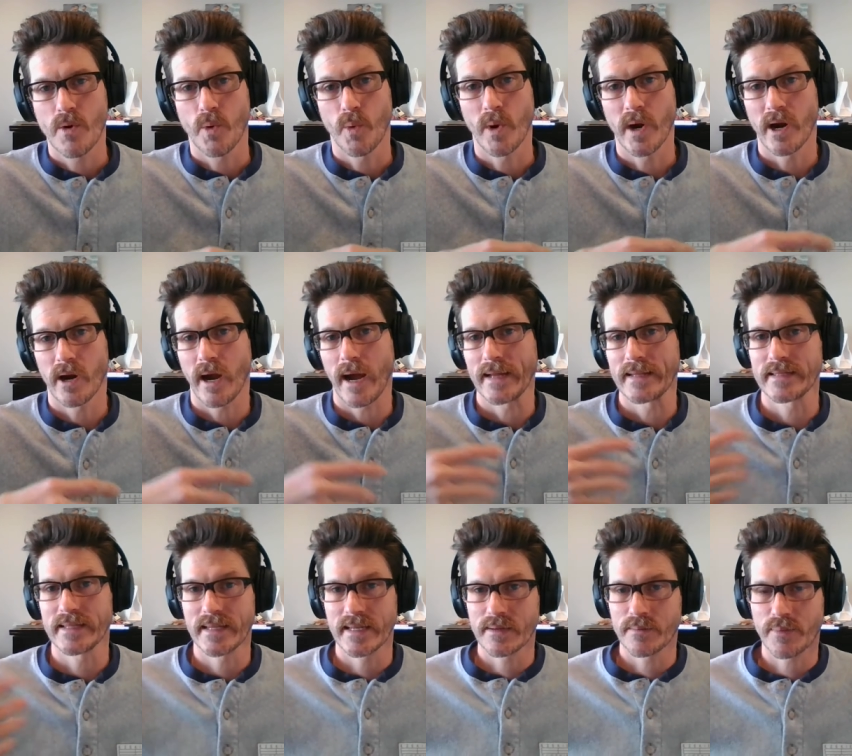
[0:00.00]
where I
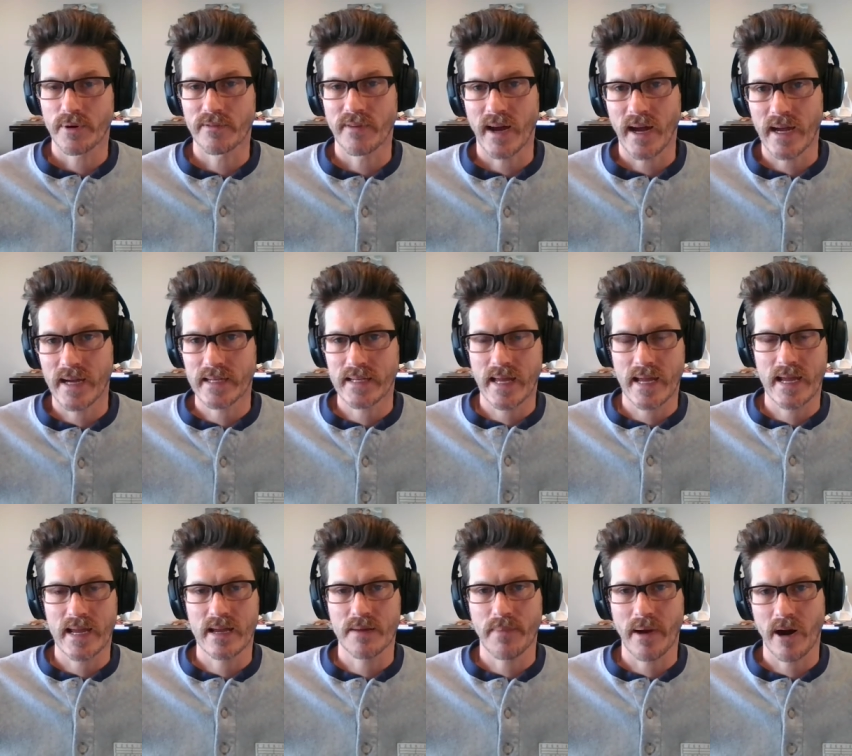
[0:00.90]
didn't provide
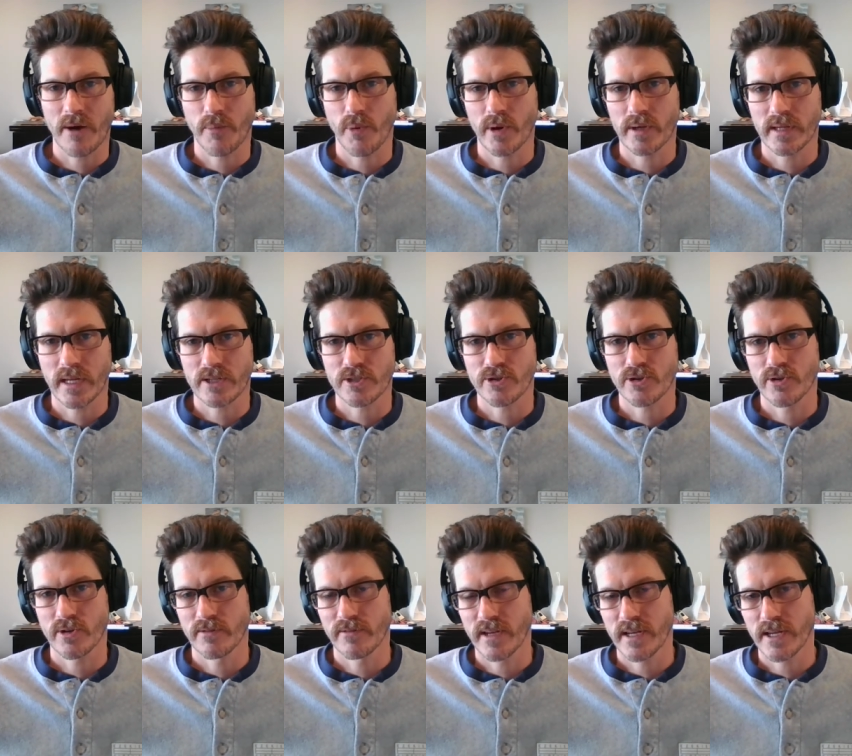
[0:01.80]
a PowerPoint lecture
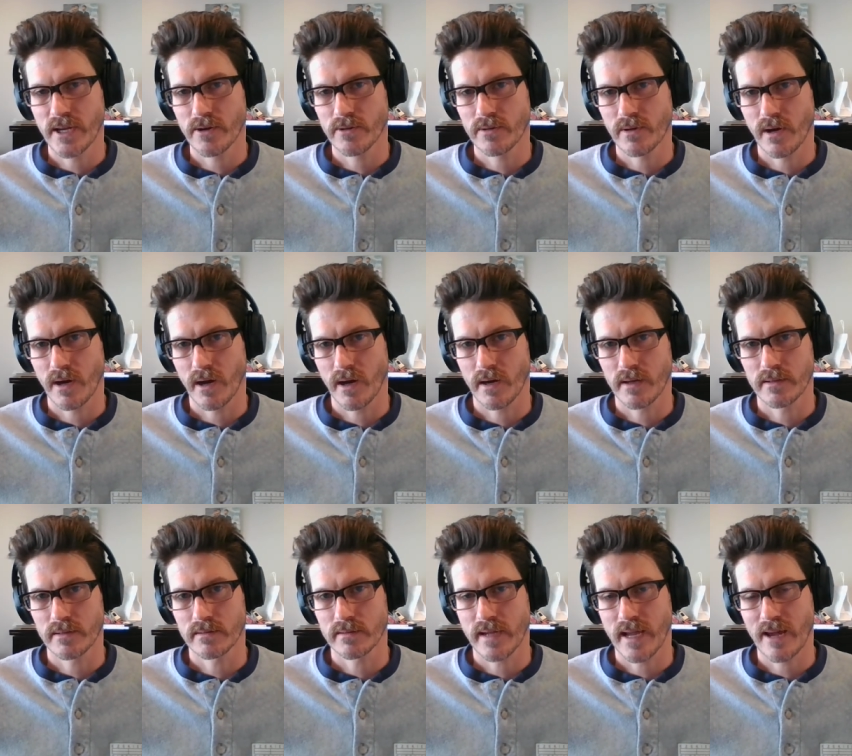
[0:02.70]
and video
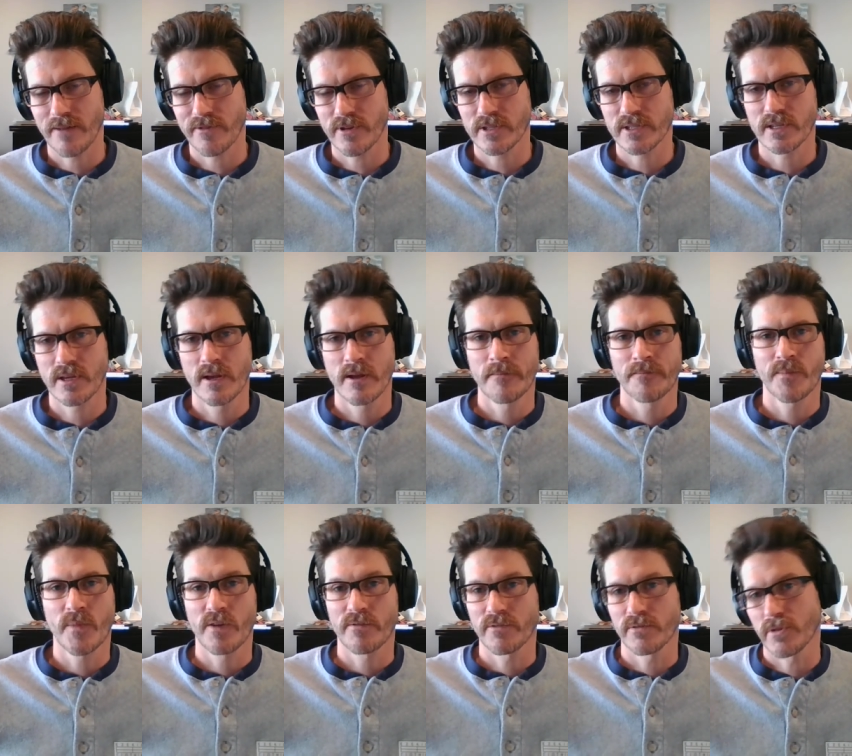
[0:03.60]
on Canvas.
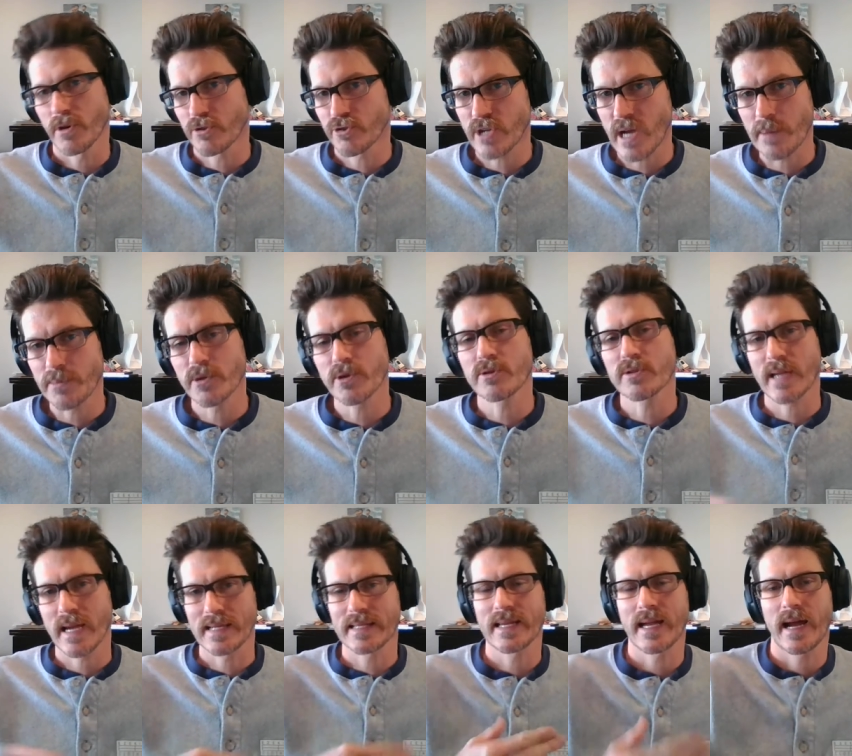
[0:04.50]
For those chapters,
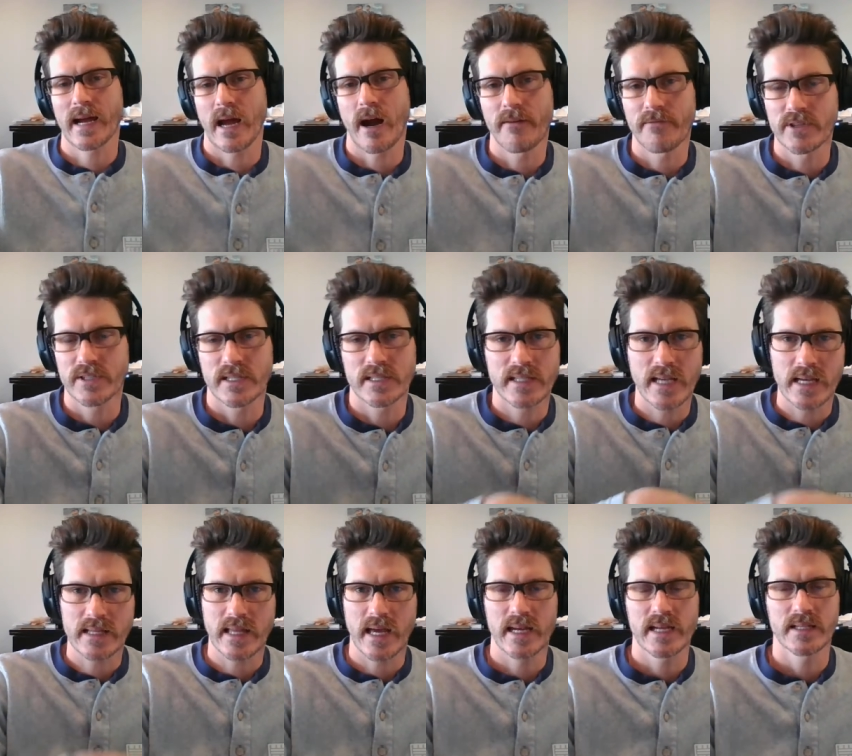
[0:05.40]
I, I obviously
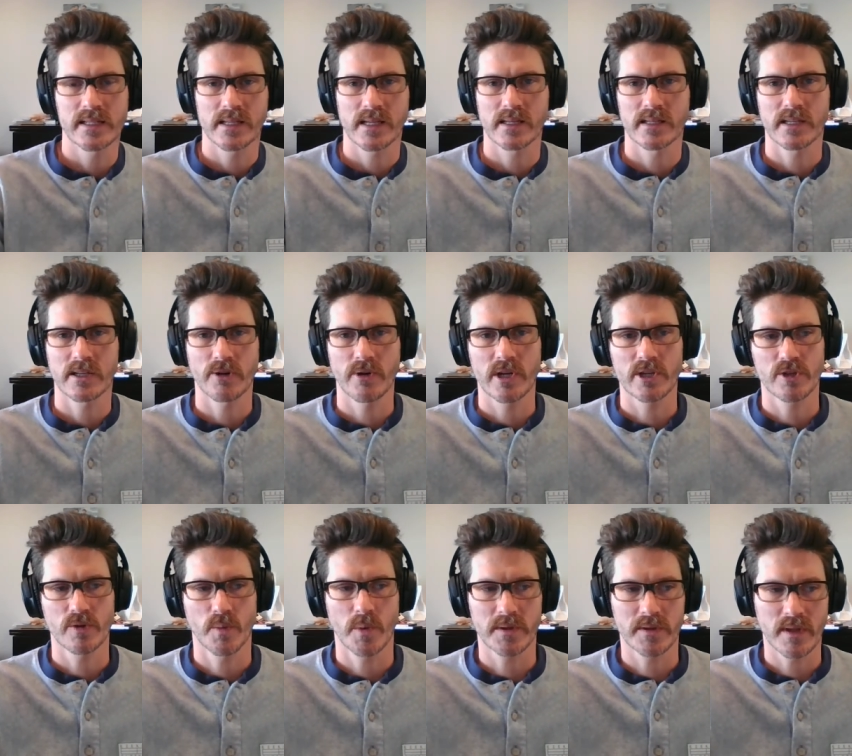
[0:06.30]
take that into
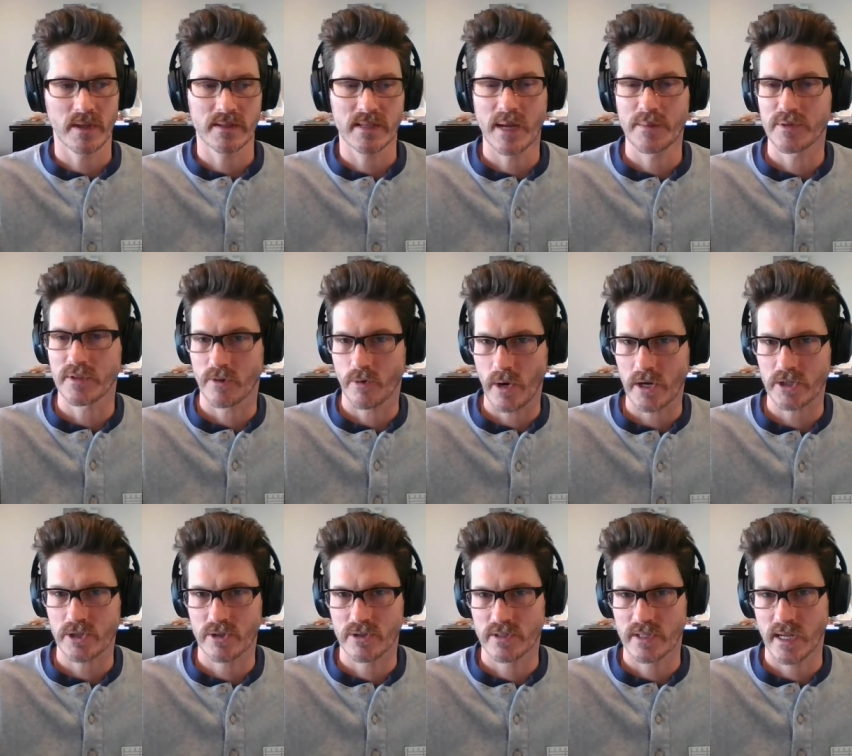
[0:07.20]
consideration with the types of
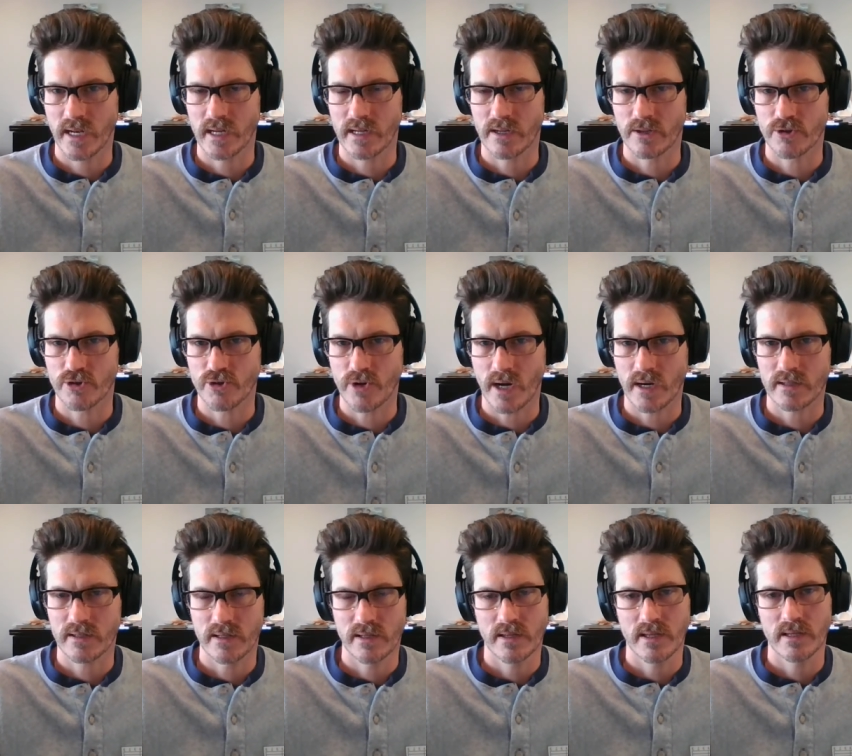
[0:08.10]
questions that I
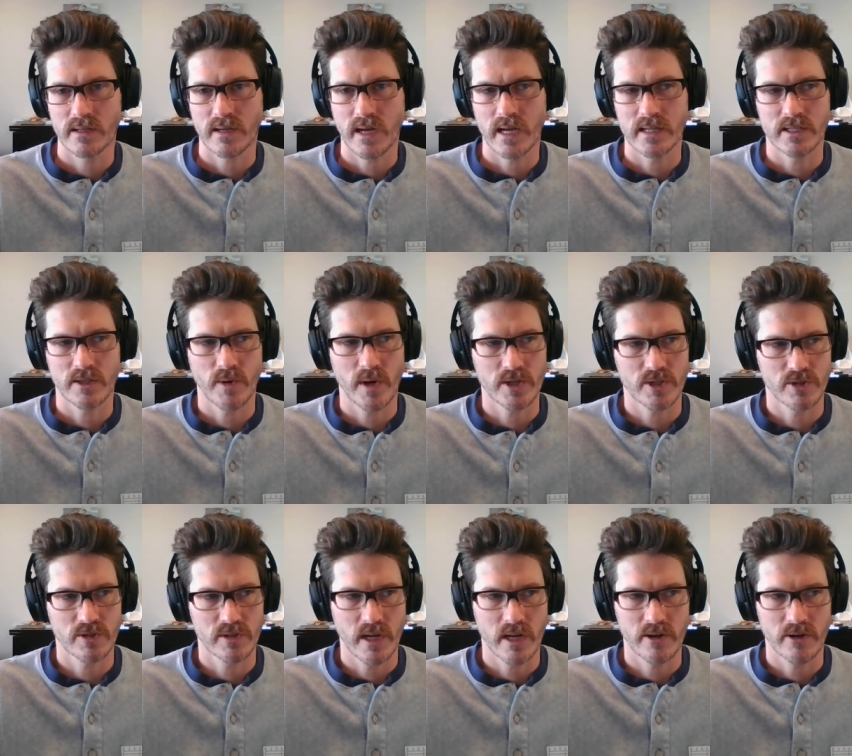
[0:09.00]
construct and the kinds of
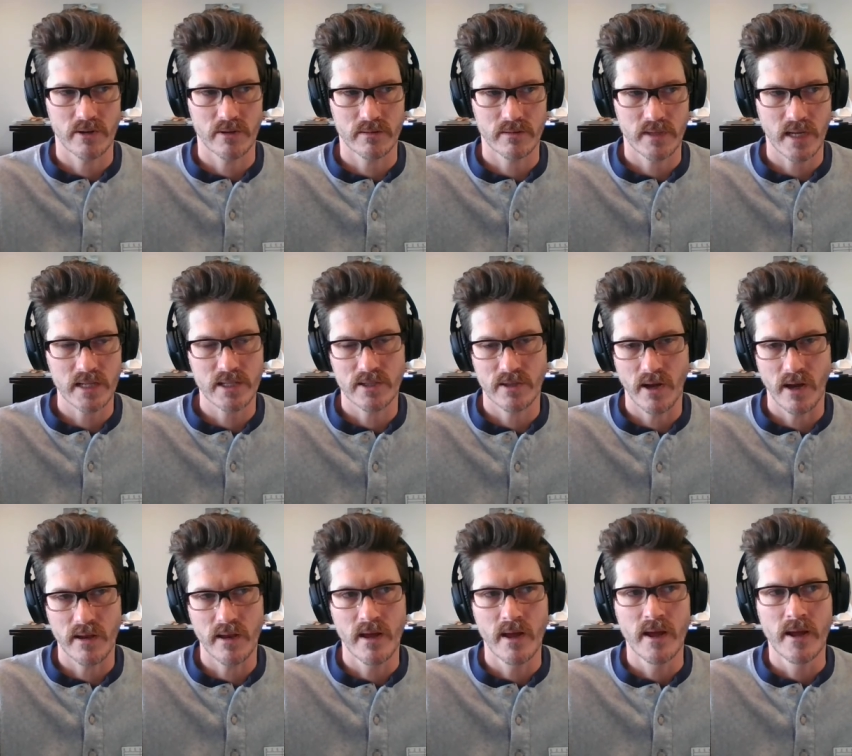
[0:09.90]
questions that you're tested
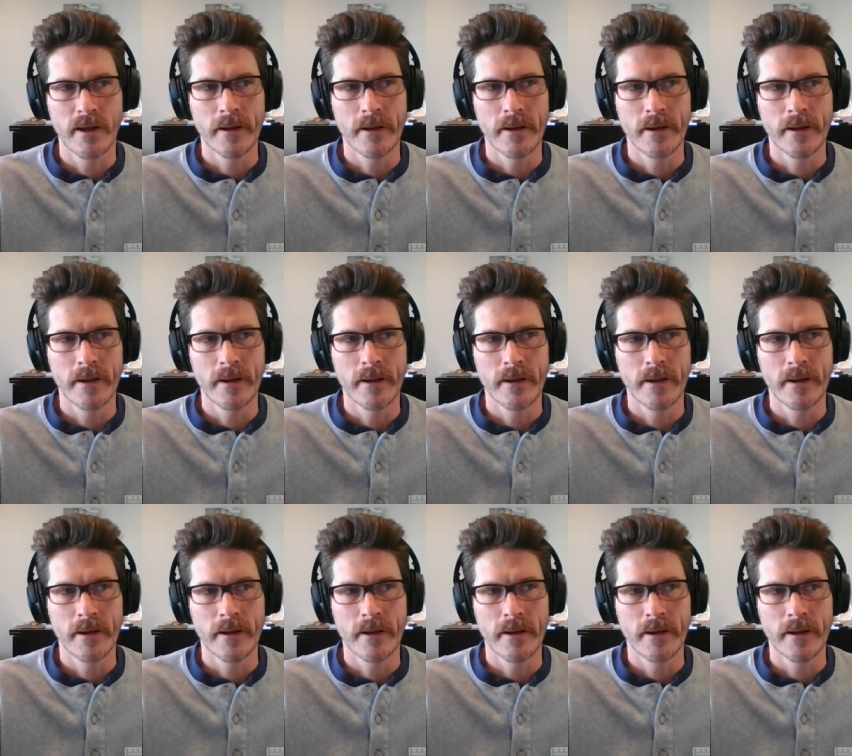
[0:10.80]
on.